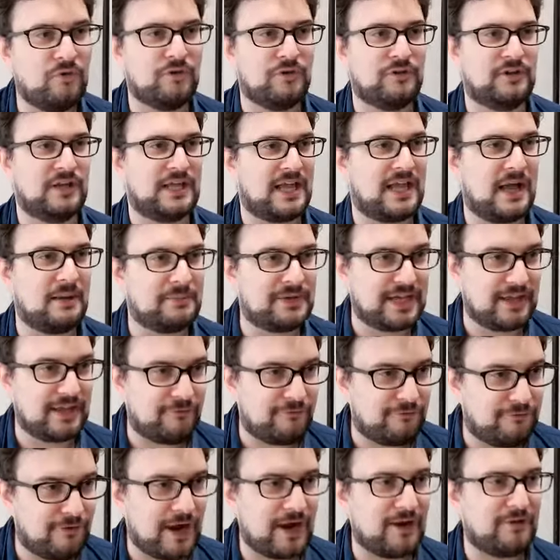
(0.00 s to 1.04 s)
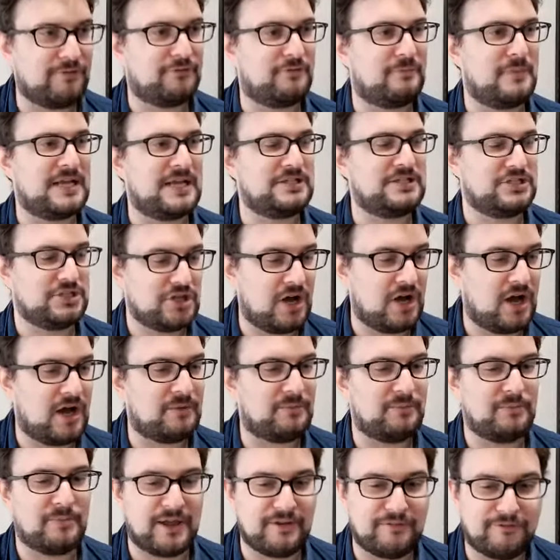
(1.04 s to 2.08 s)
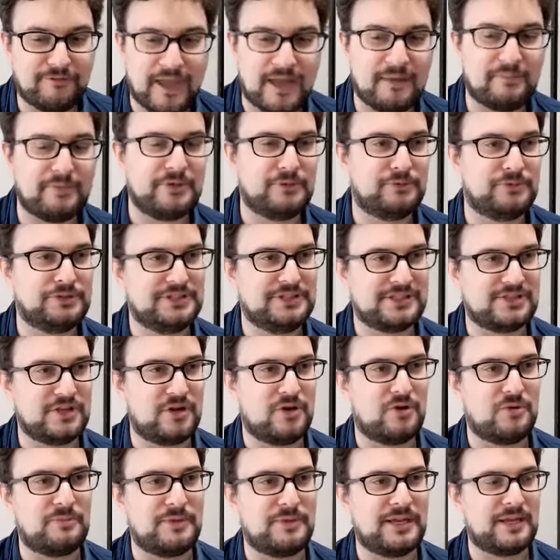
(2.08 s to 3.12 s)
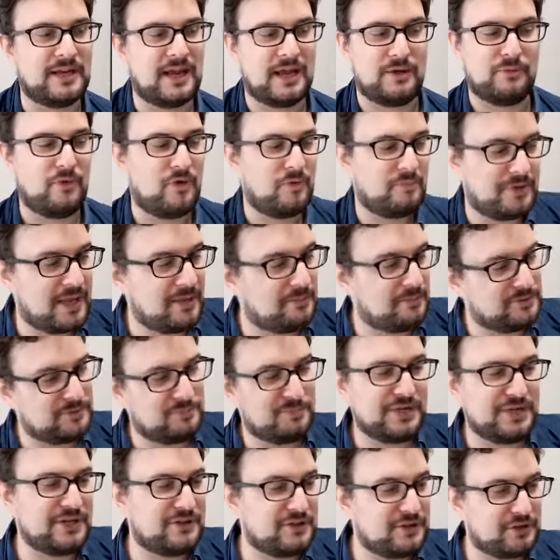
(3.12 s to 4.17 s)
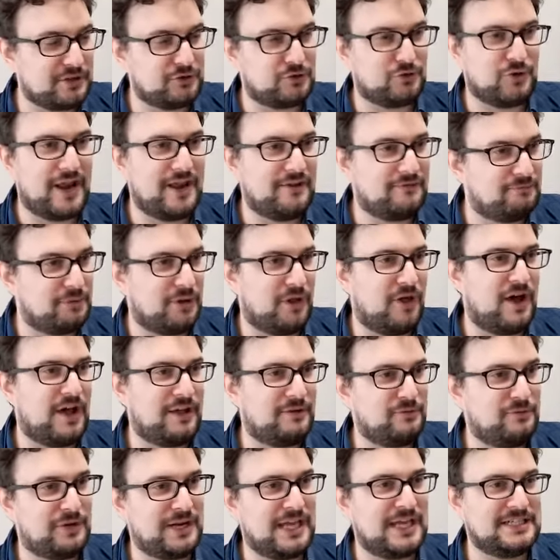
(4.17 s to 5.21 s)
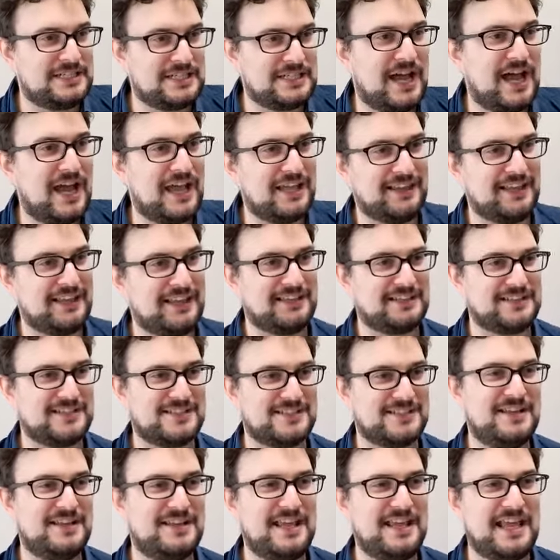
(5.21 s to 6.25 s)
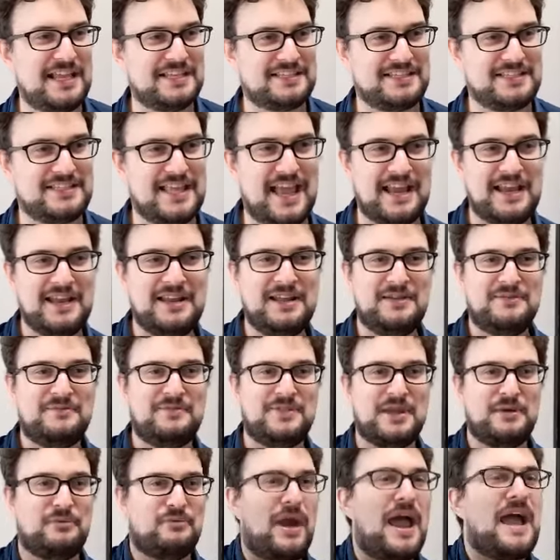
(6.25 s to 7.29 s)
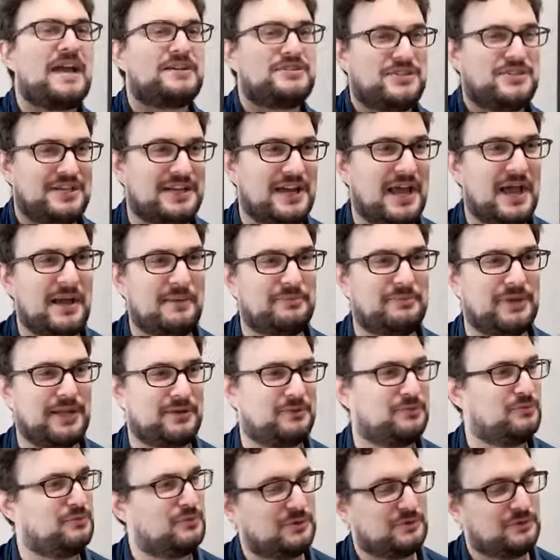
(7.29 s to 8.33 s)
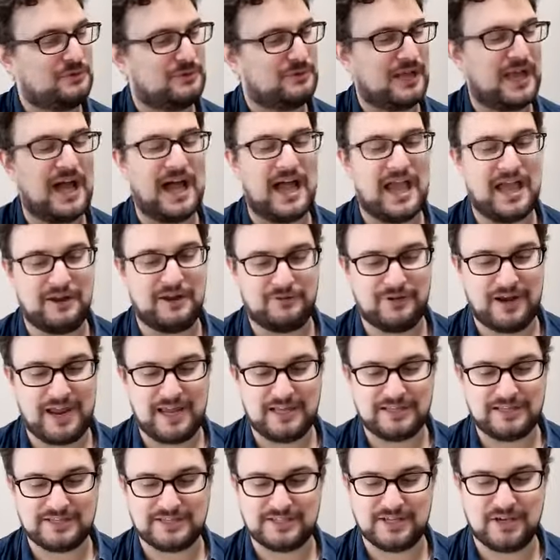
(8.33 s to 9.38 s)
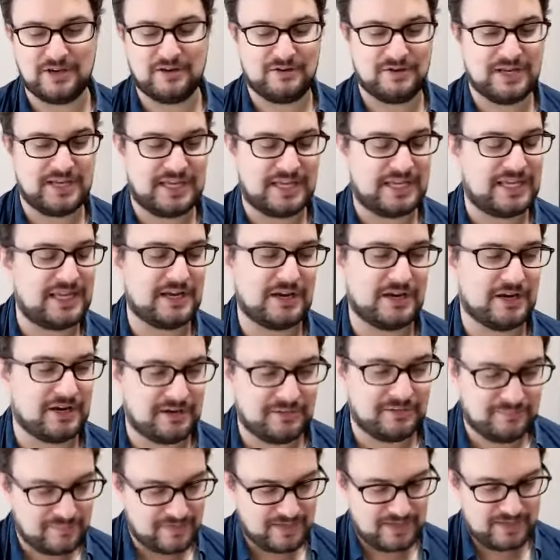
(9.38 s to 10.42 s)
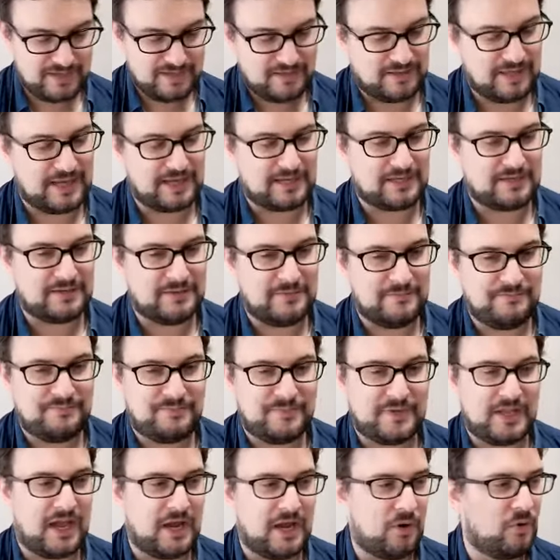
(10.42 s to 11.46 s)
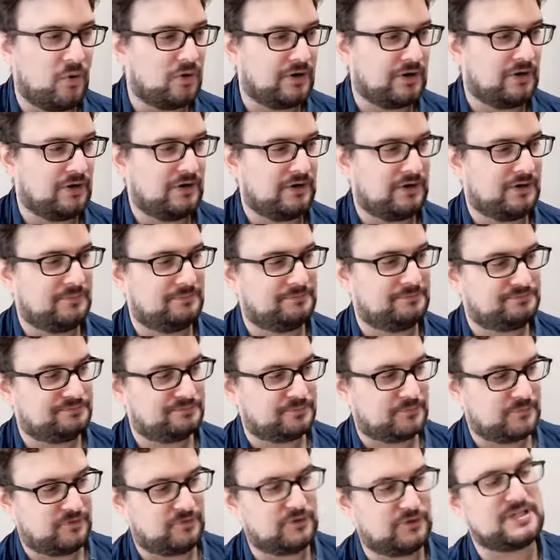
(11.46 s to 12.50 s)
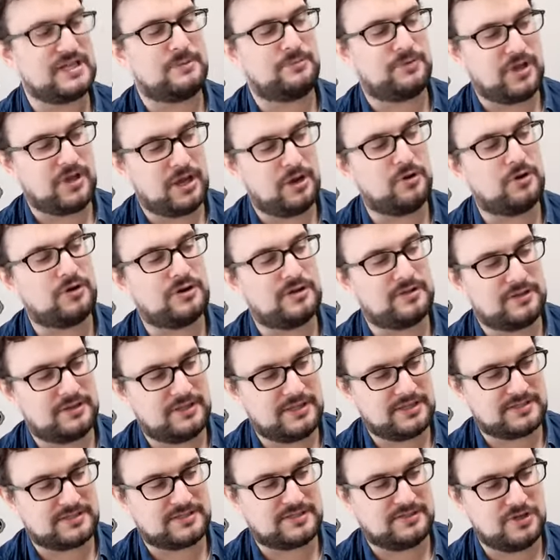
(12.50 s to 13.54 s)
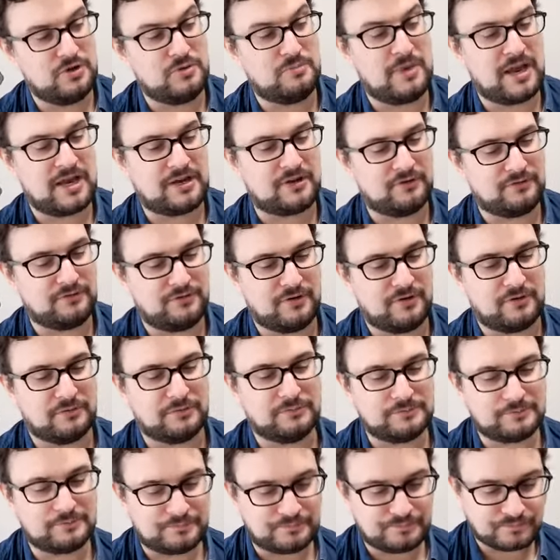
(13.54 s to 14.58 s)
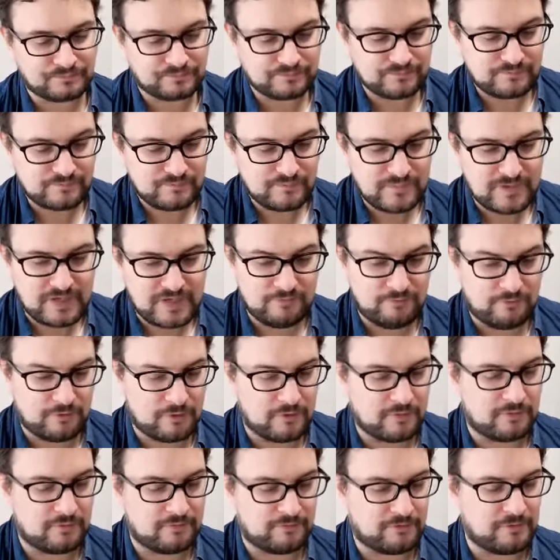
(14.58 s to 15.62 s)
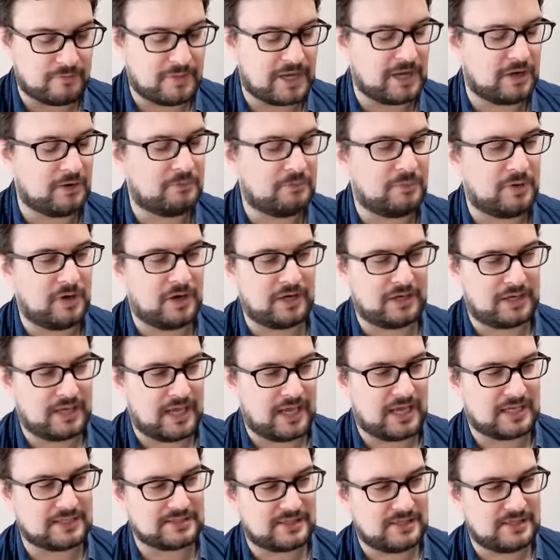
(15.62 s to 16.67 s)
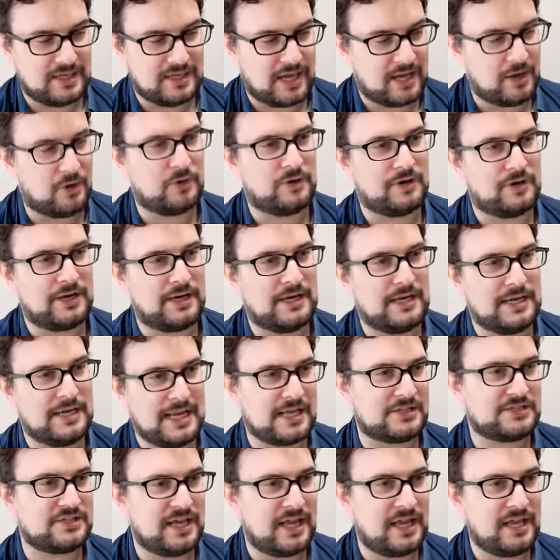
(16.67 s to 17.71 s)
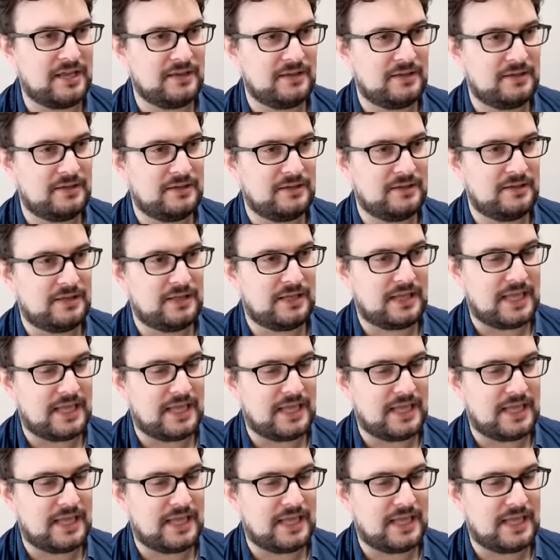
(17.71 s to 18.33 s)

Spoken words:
Like I'm gonna get fired from my job, my family will disown me, and I won't be able to be in their grave plot when I die. Like it's that they ratchet it up like really, really high, right? So here, like I ordered, for example, I ordered this new microphone for my own podcast. I ordered it yesterday. It